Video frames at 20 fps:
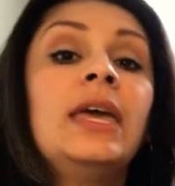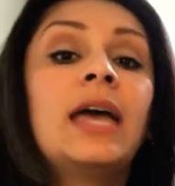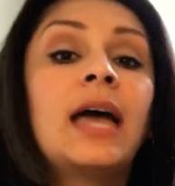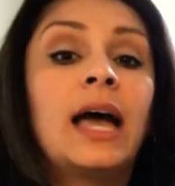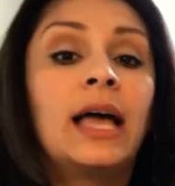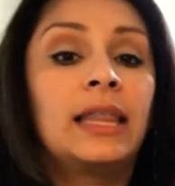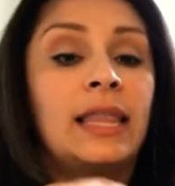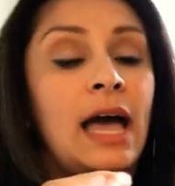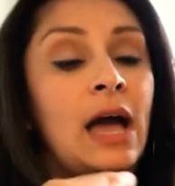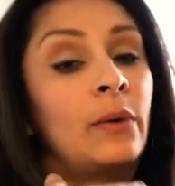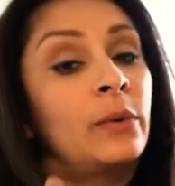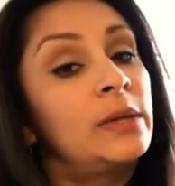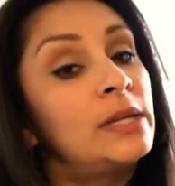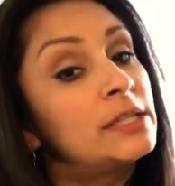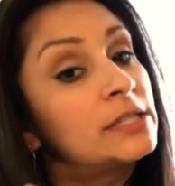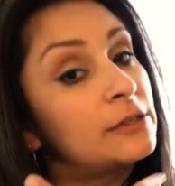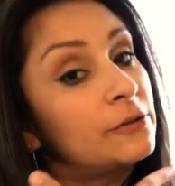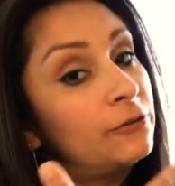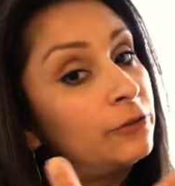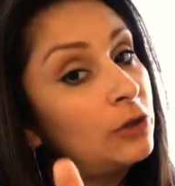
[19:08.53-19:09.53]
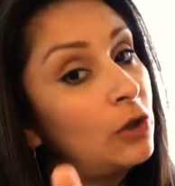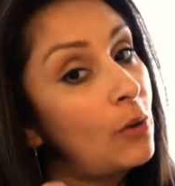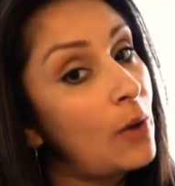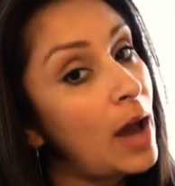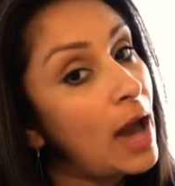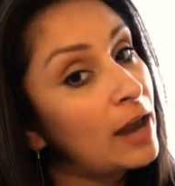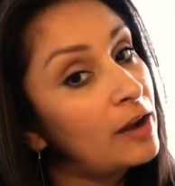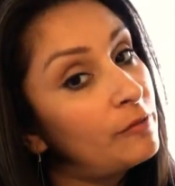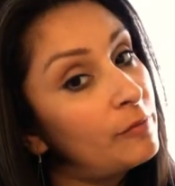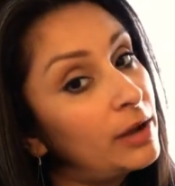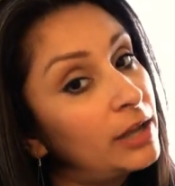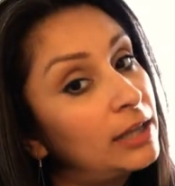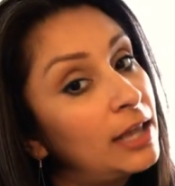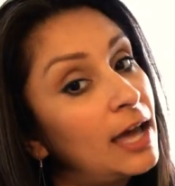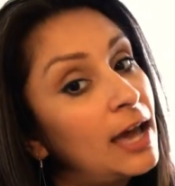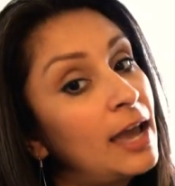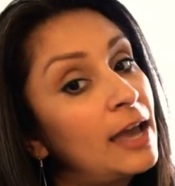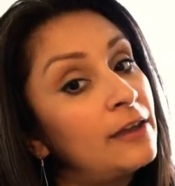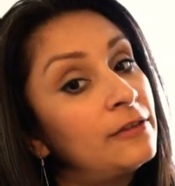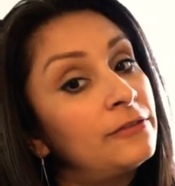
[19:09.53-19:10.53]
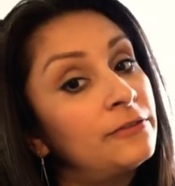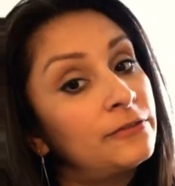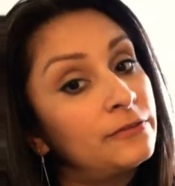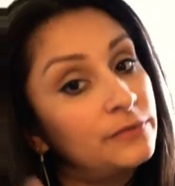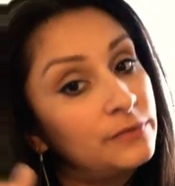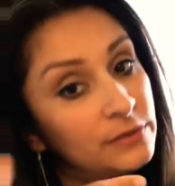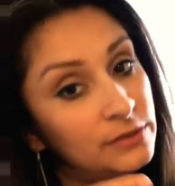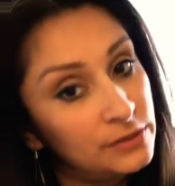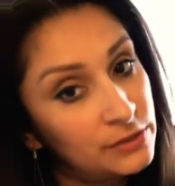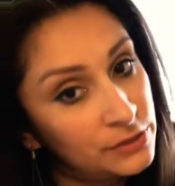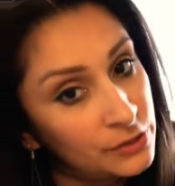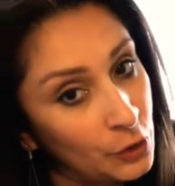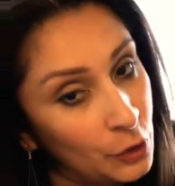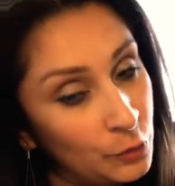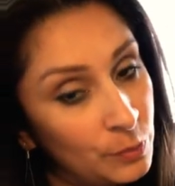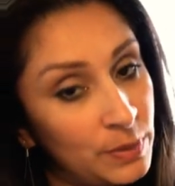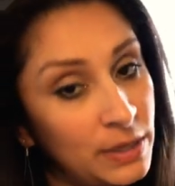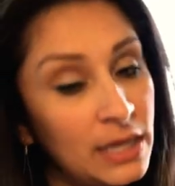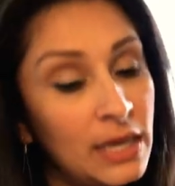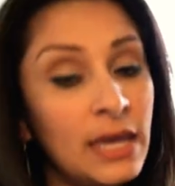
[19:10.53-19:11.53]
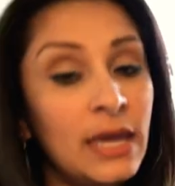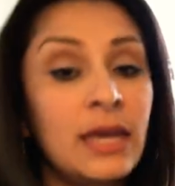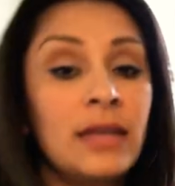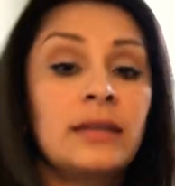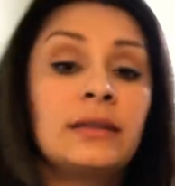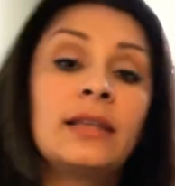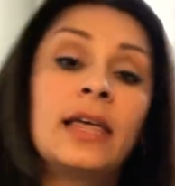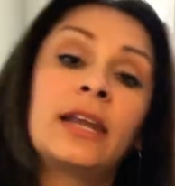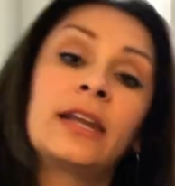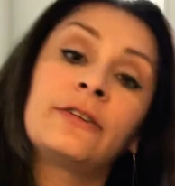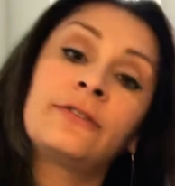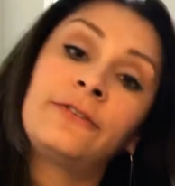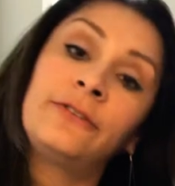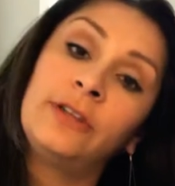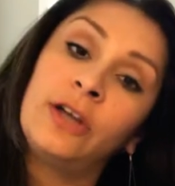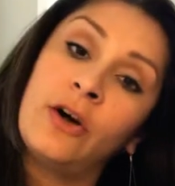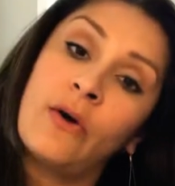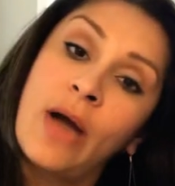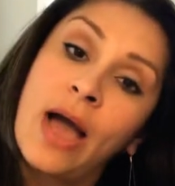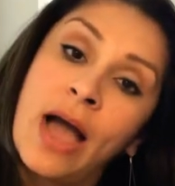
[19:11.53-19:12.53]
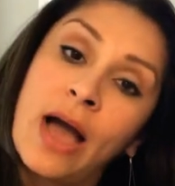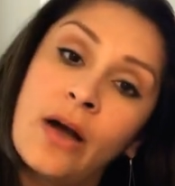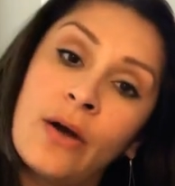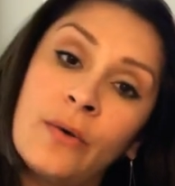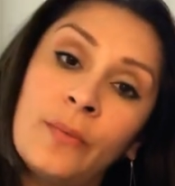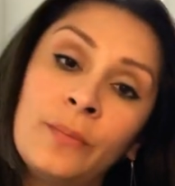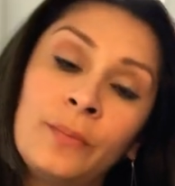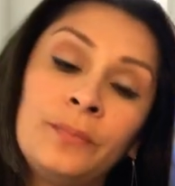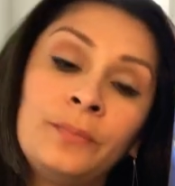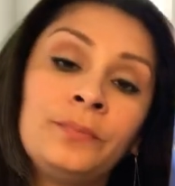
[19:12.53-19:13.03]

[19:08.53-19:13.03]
Allow what needs to flow out of my life. So be it. Let it flow out.